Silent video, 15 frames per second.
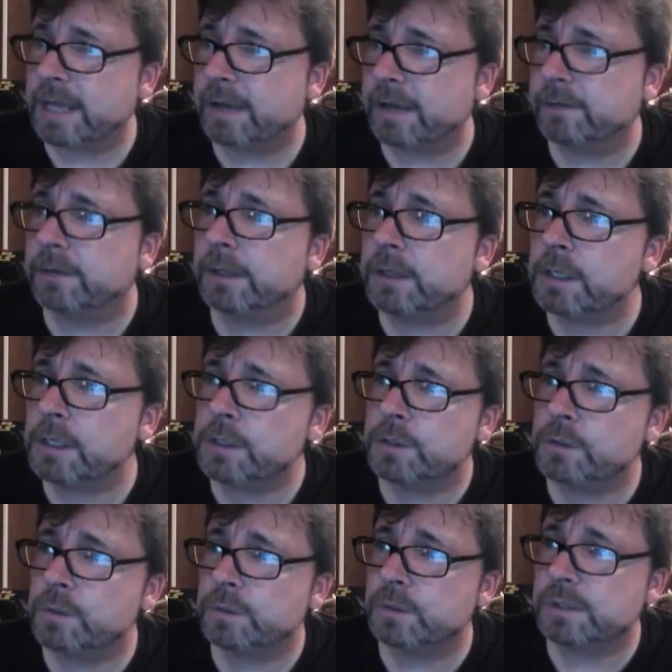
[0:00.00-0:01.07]
having
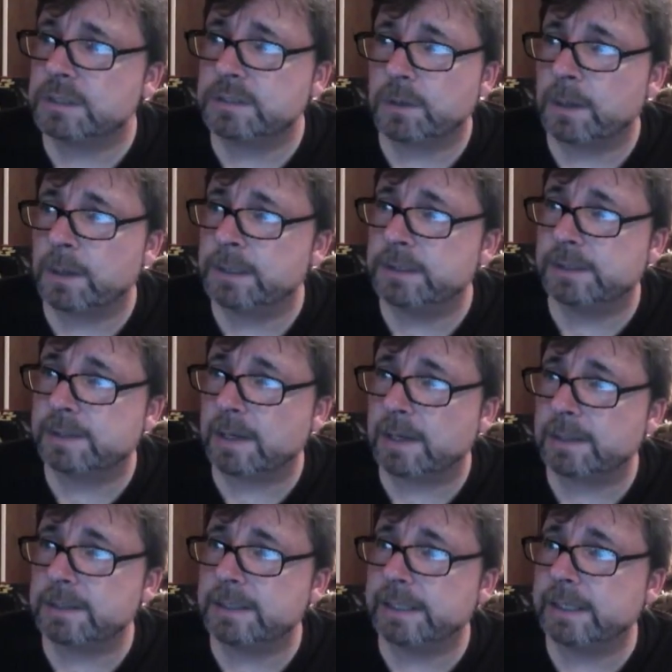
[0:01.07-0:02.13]
issues, and so I
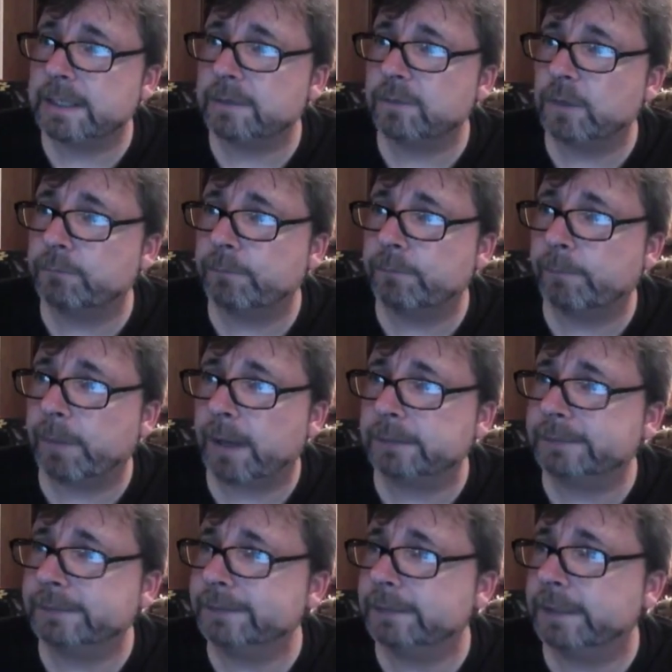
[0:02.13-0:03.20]
decided to give the
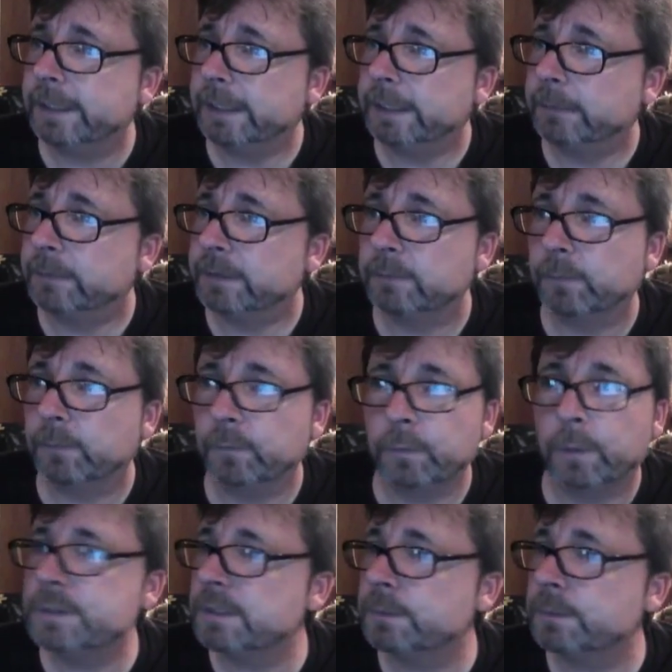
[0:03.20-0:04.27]
bot a name, and
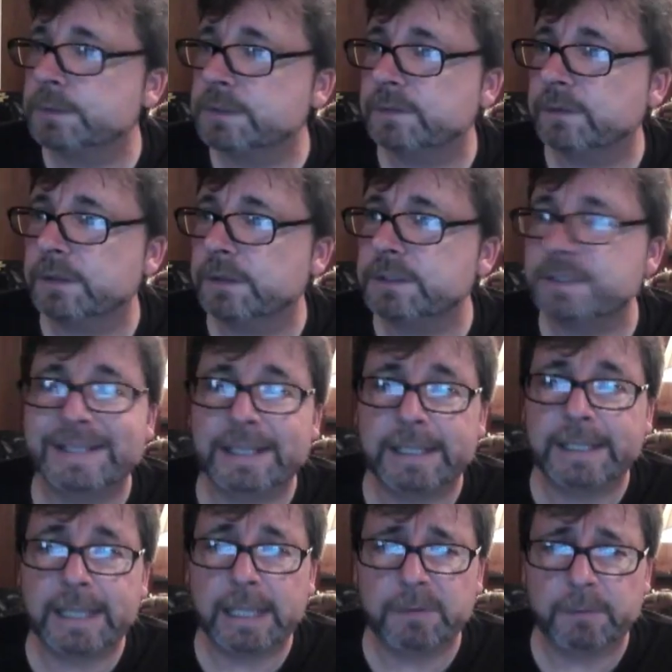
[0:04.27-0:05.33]
Rosie was the first thing that
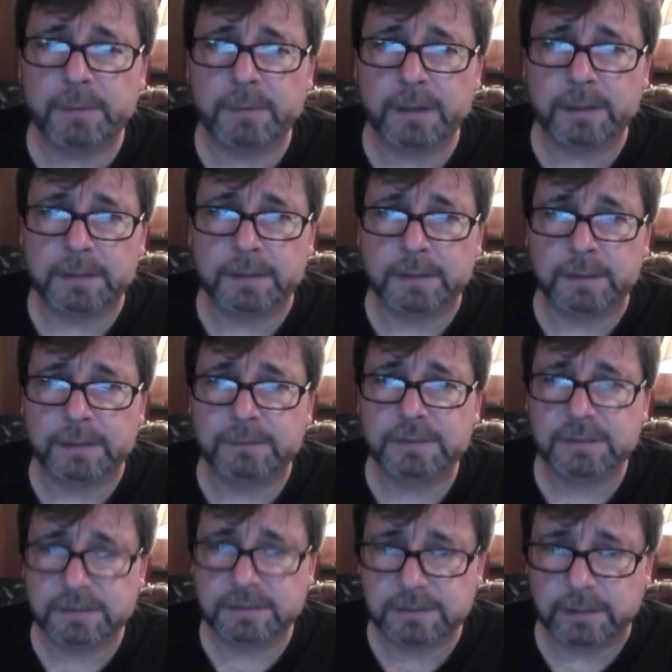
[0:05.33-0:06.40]
came to mind, and it
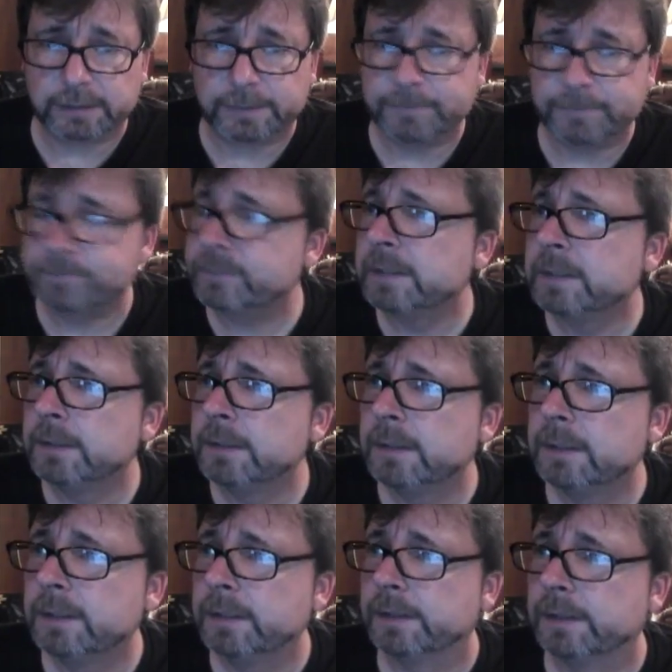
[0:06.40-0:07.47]
stuck.
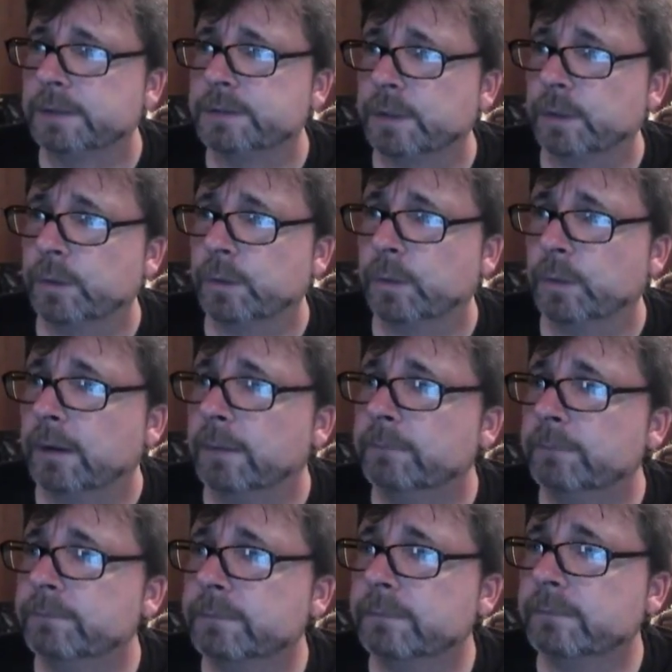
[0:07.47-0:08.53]
So,
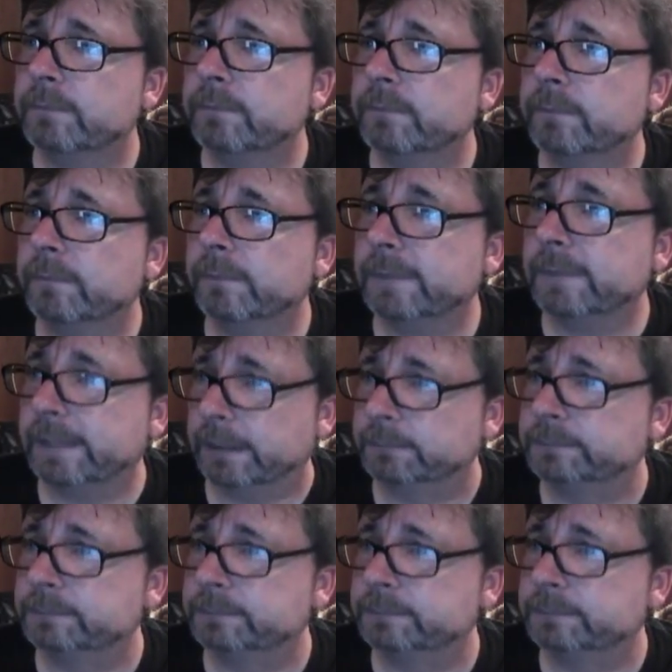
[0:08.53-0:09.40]
yeah.